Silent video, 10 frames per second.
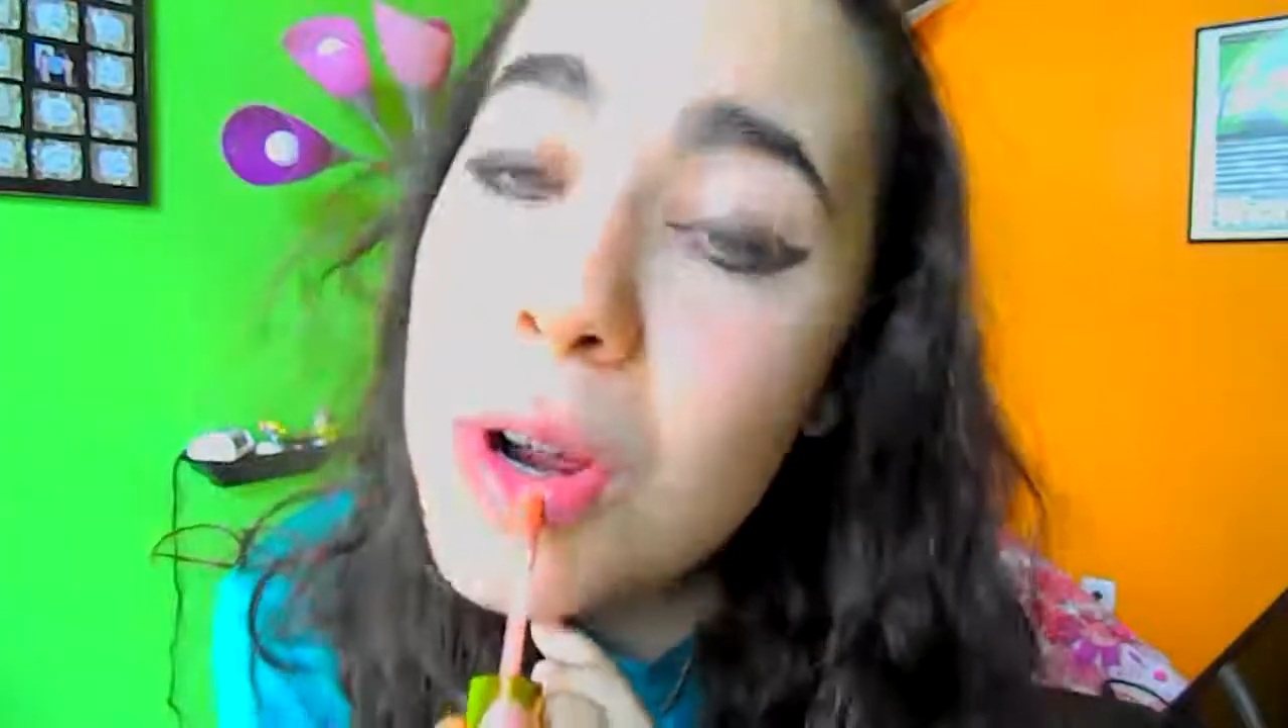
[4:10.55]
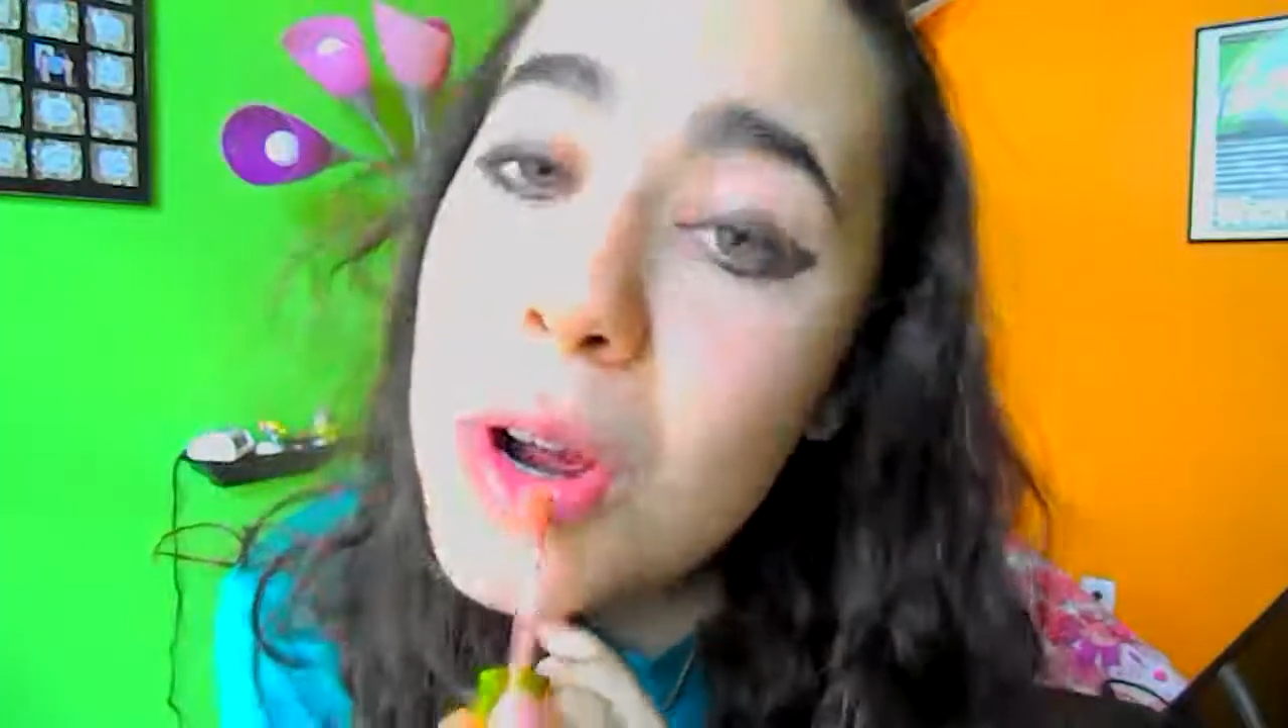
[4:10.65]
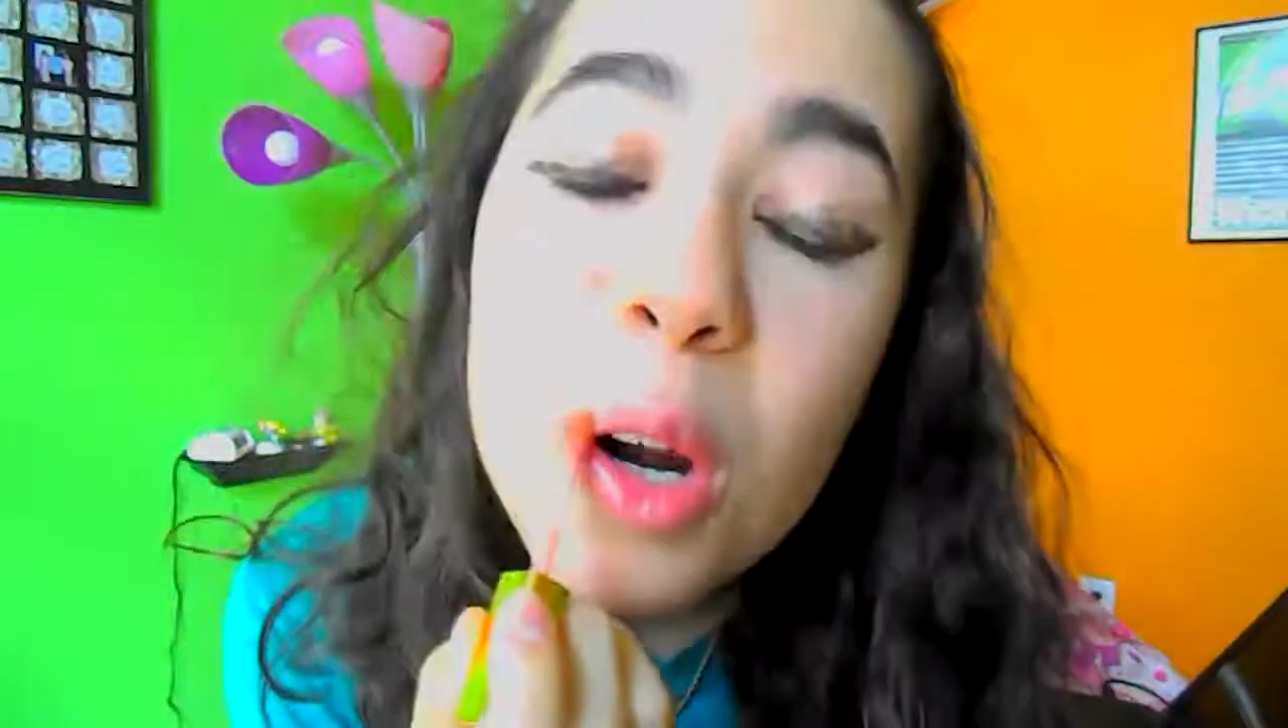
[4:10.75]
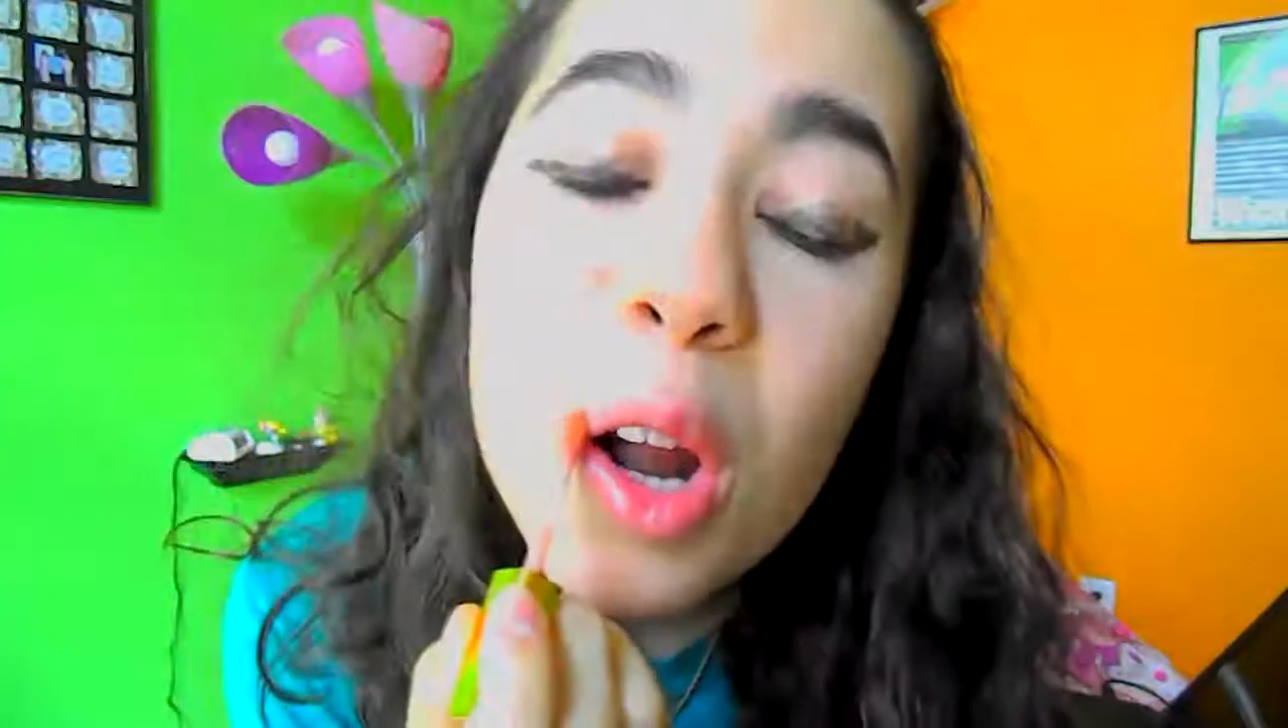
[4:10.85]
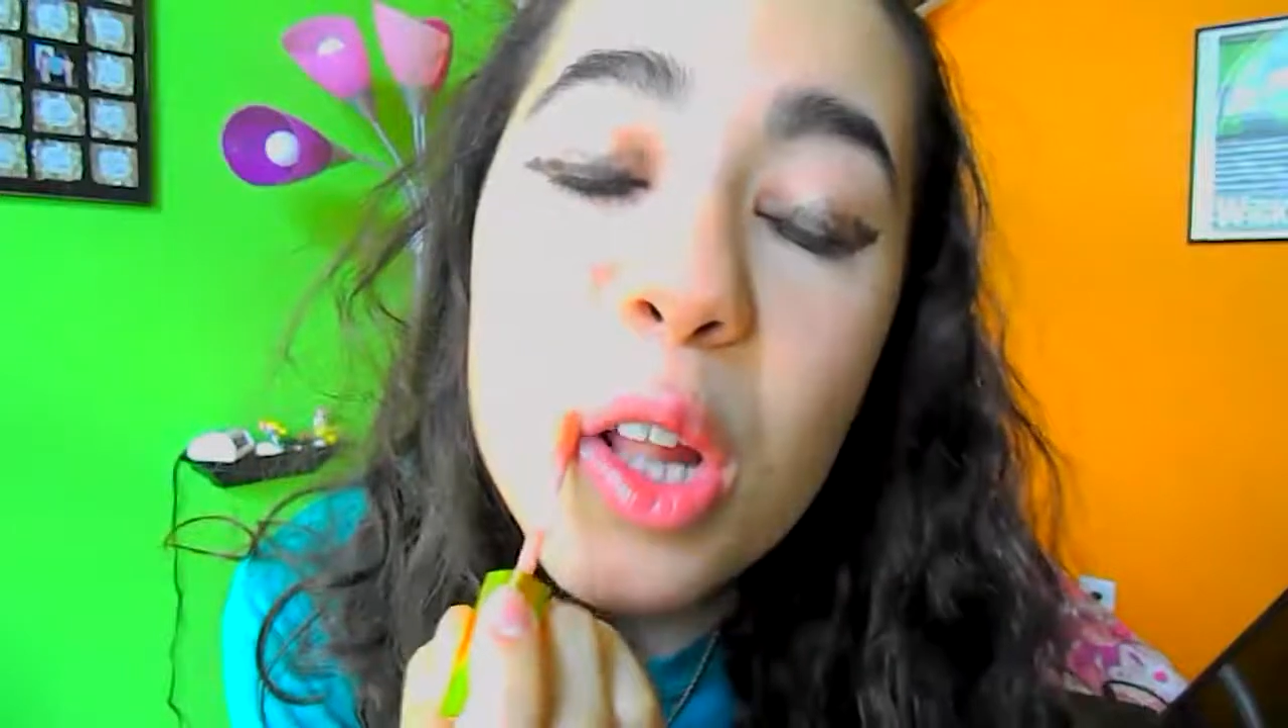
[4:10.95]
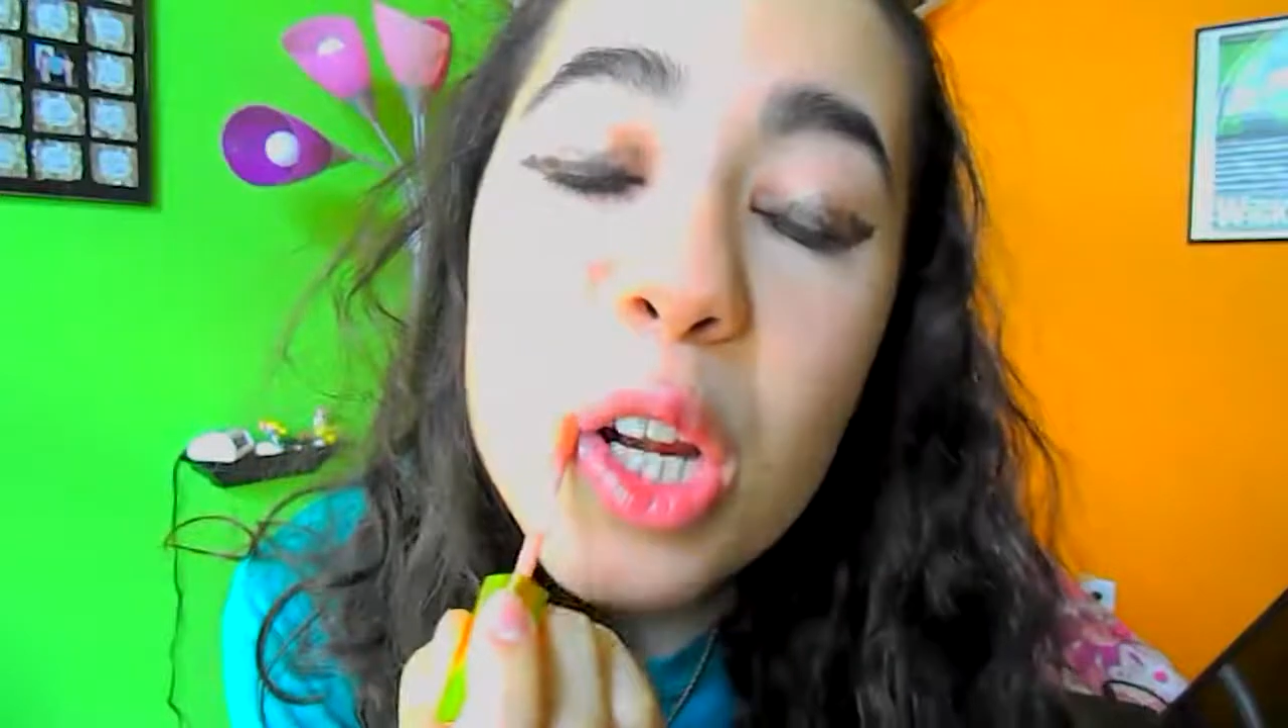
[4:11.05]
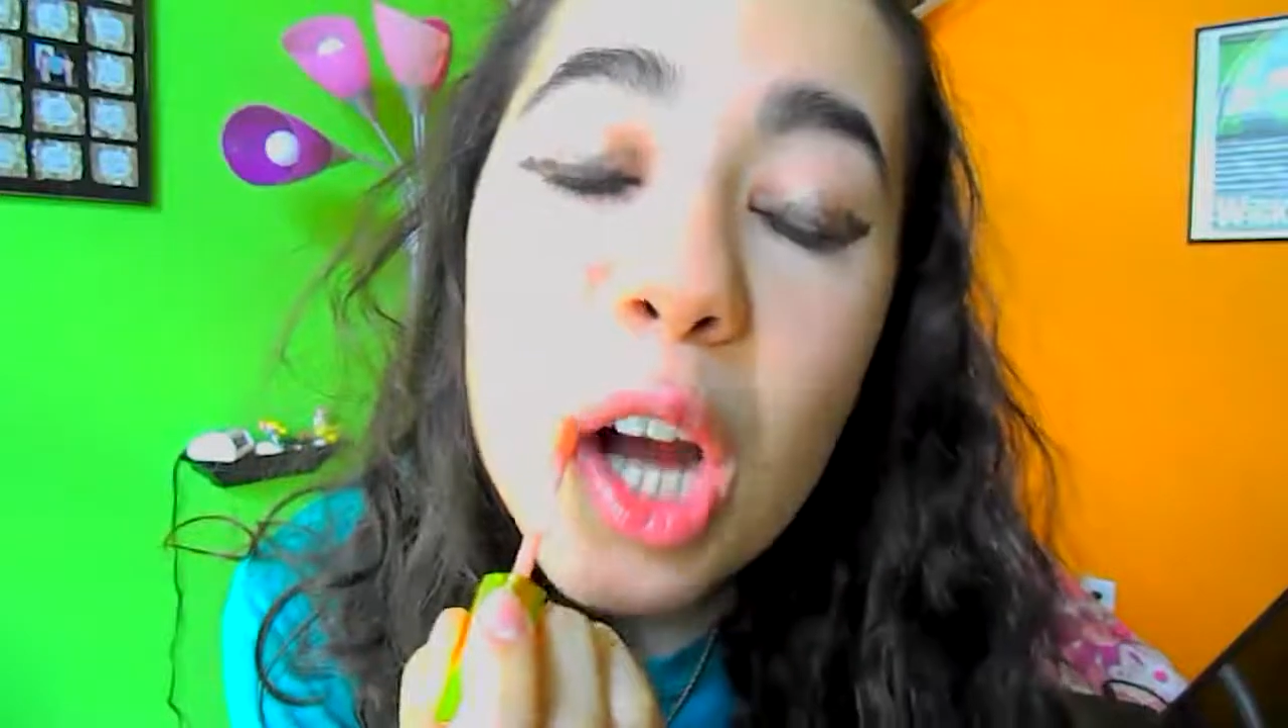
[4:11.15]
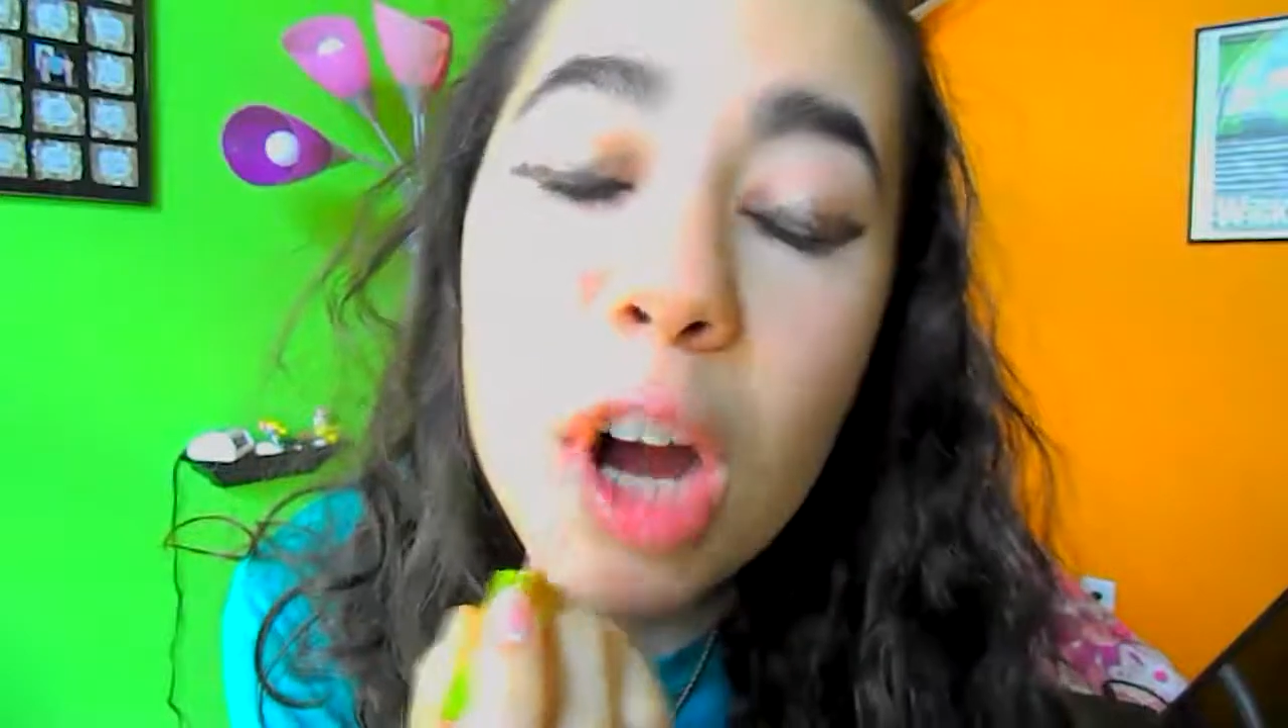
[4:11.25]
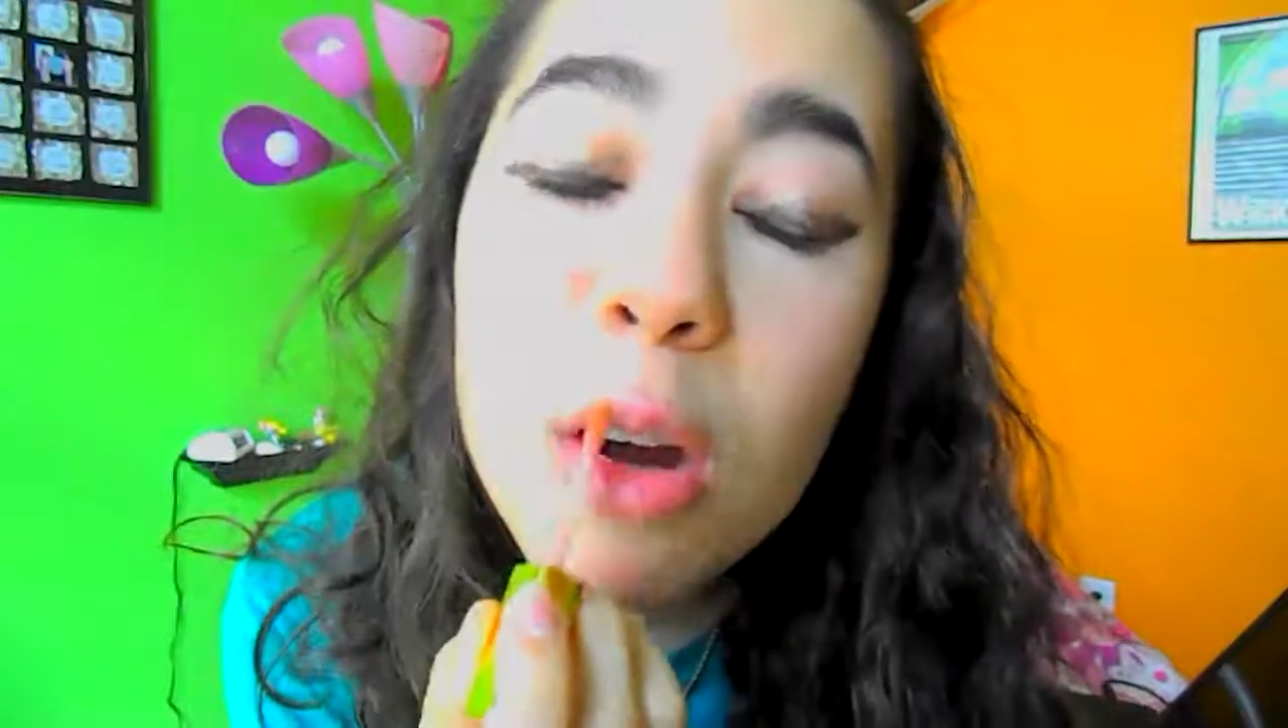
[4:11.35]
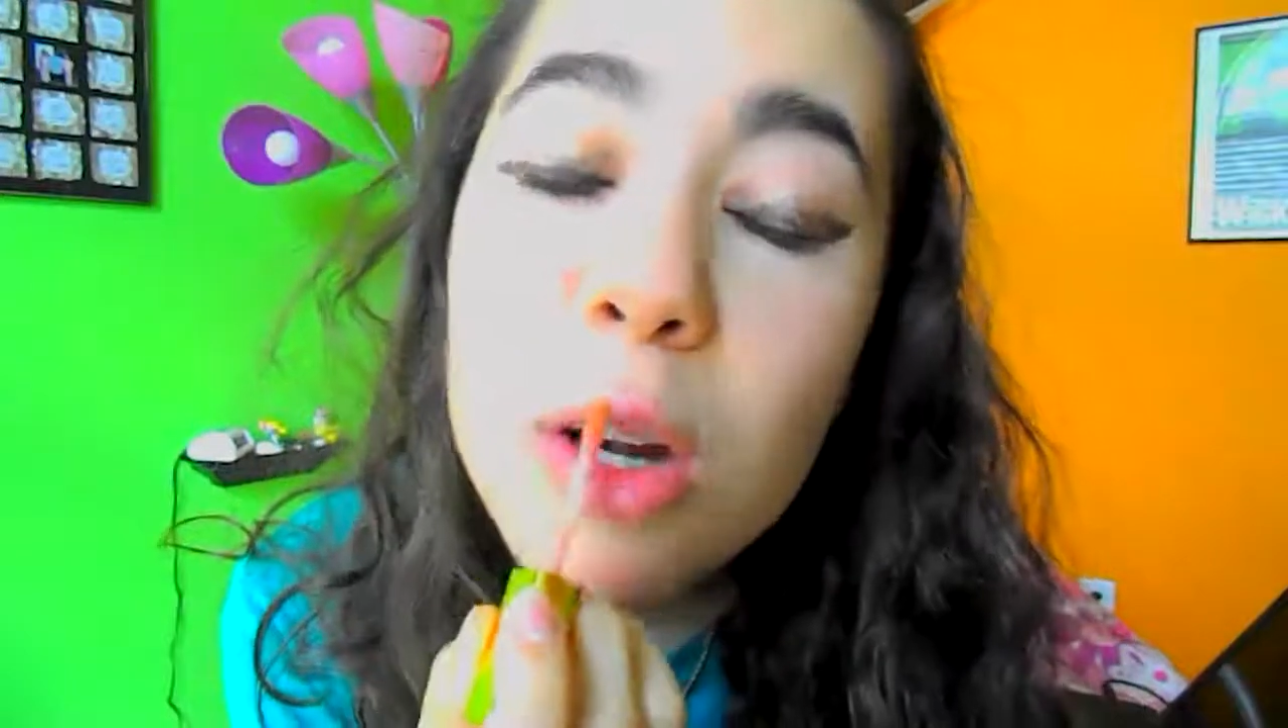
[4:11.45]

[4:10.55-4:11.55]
Put it on the top